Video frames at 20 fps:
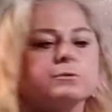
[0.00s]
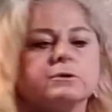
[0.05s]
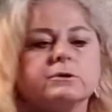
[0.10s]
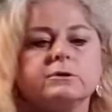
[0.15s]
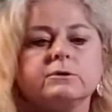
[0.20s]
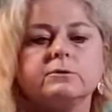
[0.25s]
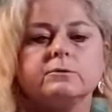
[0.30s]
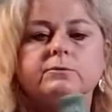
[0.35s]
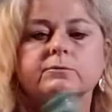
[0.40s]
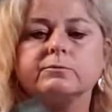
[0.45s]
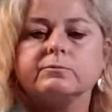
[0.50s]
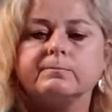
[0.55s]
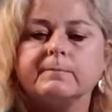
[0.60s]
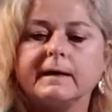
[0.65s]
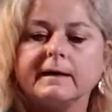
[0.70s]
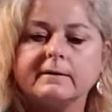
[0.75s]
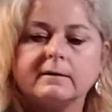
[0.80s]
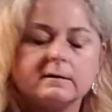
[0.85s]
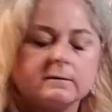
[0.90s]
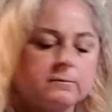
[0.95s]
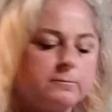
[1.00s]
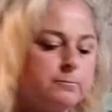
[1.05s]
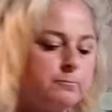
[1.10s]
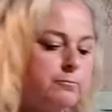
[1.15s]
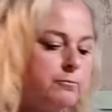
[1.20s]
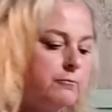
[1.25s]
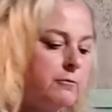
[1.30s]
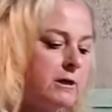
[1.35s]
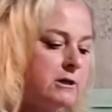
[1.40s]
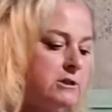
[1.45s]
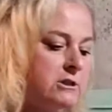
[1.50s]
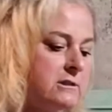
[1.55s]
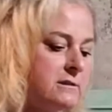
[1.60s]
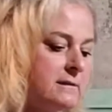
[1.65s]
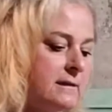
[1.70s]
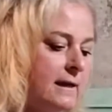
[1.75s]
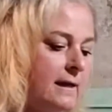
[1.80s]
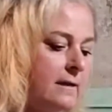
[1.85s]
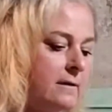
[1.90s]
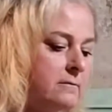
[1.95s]
blue. My brush
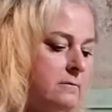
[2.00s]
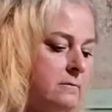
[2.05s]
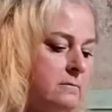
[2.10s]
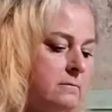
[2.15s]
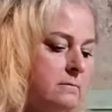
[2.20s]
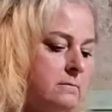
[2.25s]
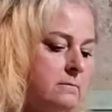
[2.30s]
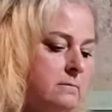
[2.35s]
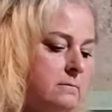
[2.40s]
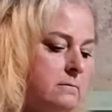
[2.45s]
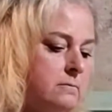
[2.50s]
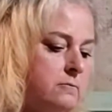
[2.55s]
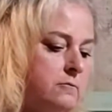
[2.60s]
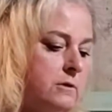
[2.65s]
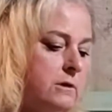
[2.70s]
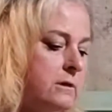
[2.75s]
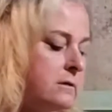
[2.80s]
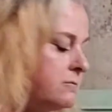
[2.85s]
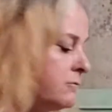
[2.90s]
is not really,